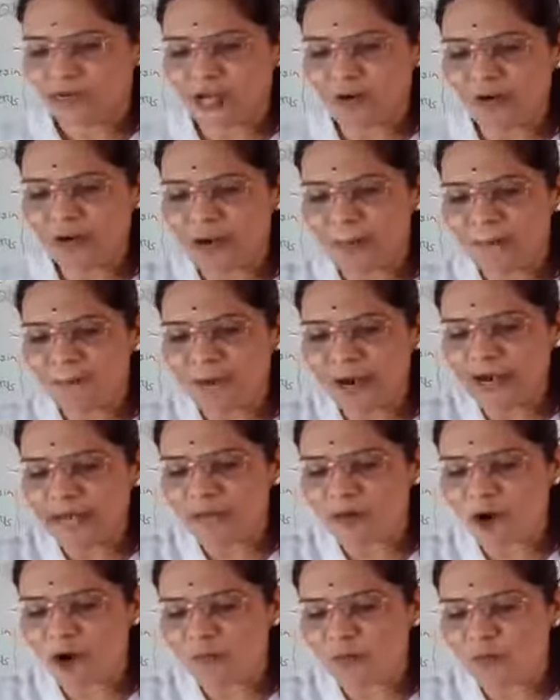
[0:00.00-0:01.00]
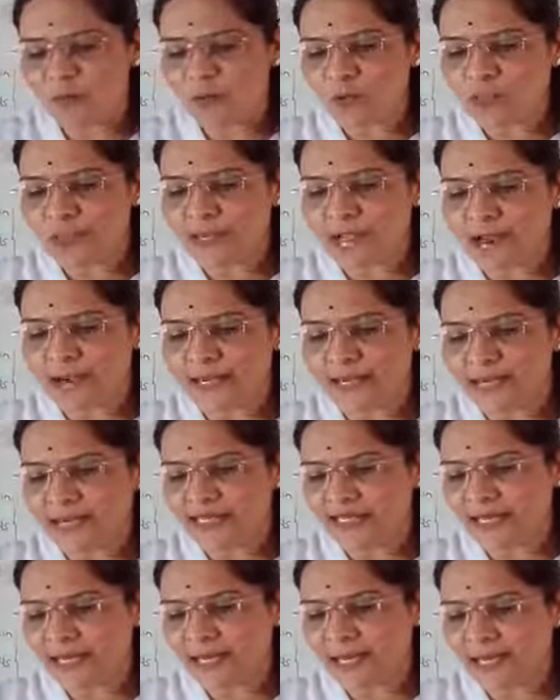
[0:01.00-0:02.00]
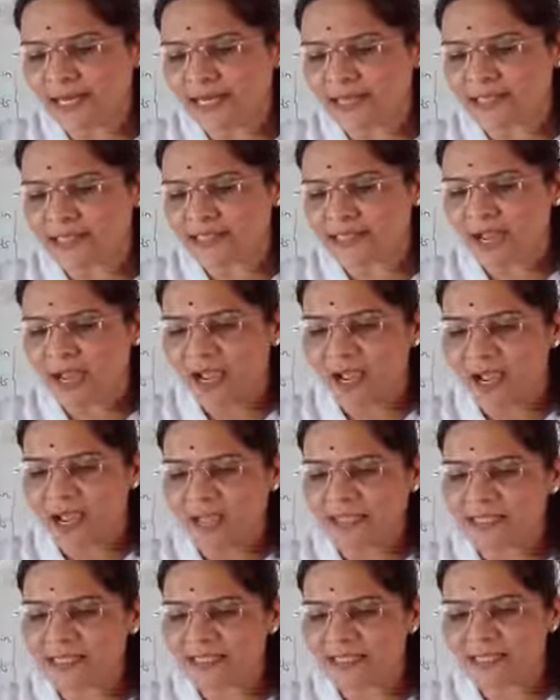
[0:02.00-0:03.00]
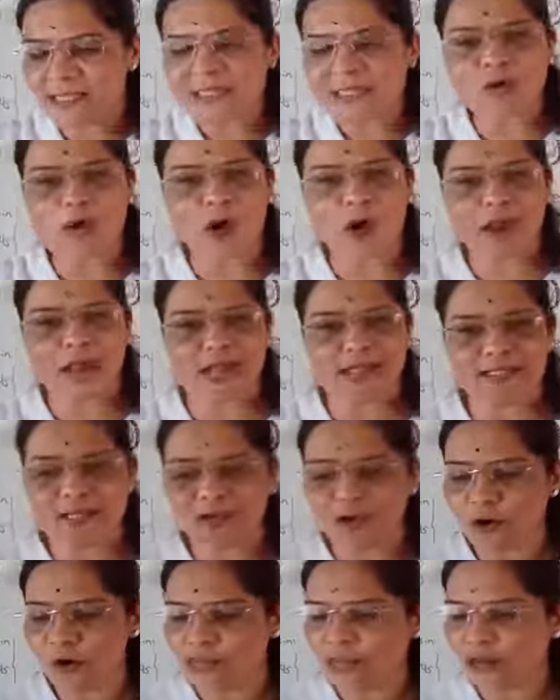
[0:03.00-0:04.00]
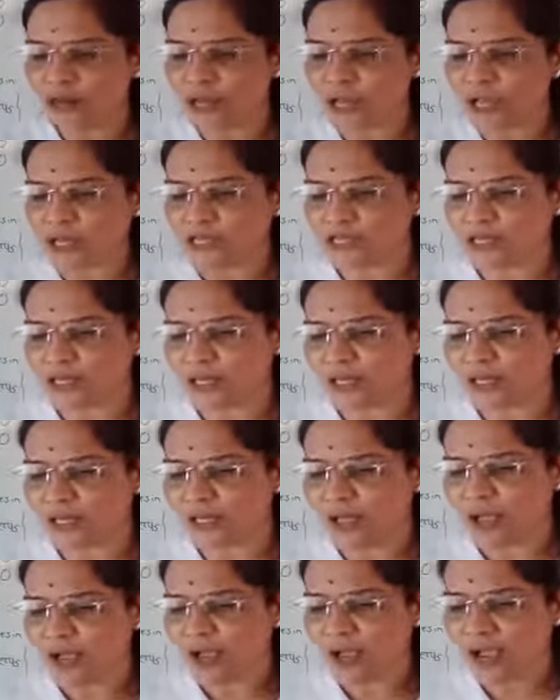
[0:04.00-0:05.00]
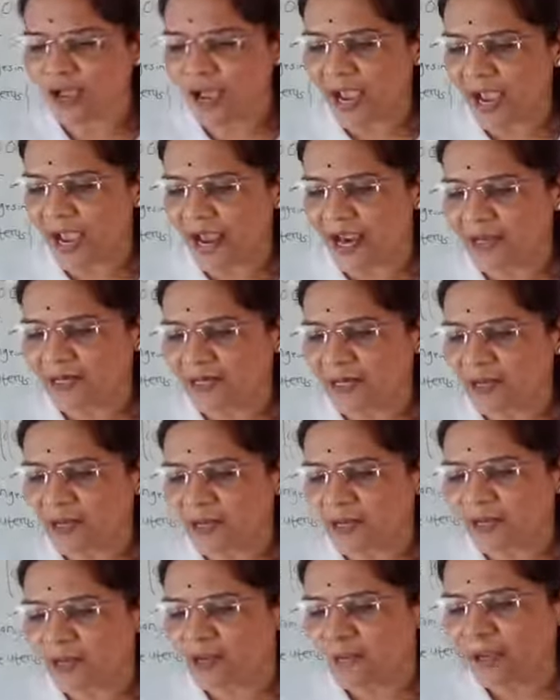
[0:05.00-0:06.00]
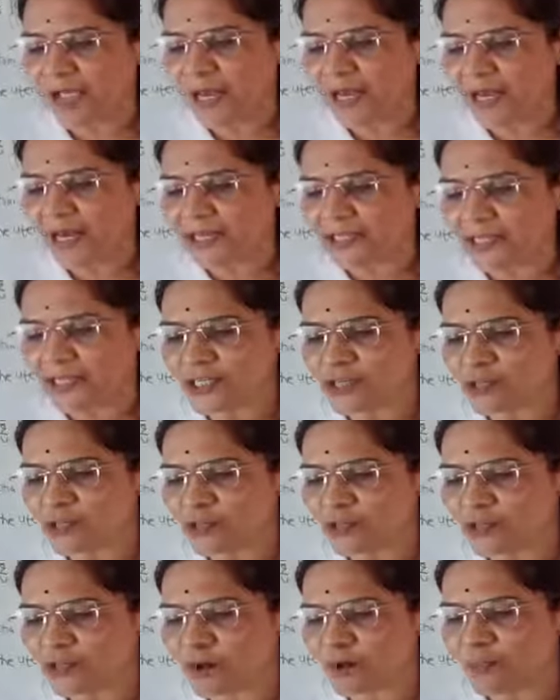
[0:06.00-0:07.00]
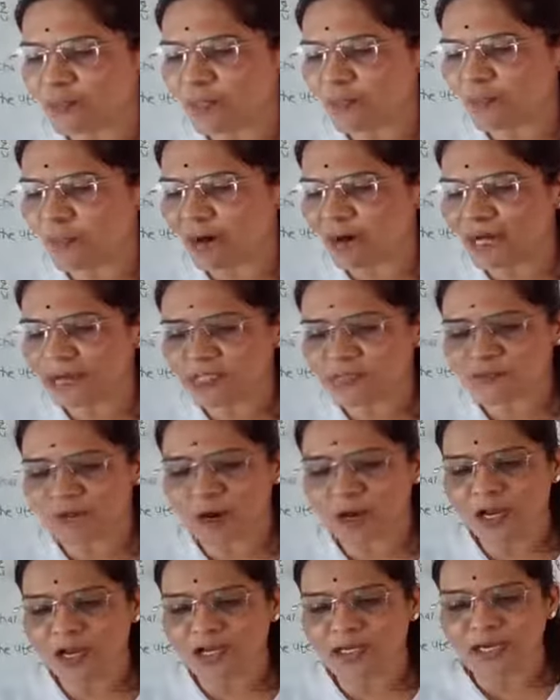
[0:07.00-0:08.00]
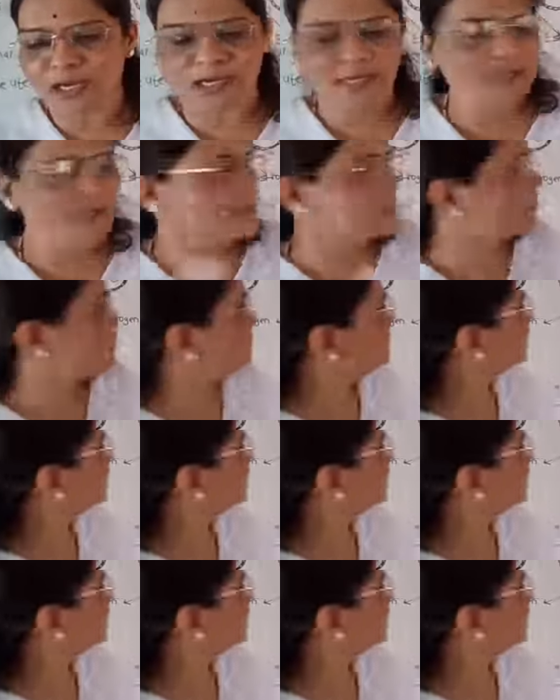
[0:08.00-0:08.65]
Development of oocyte is released, and this is called as the ovulation, and remaining tissues of the bird's follicles.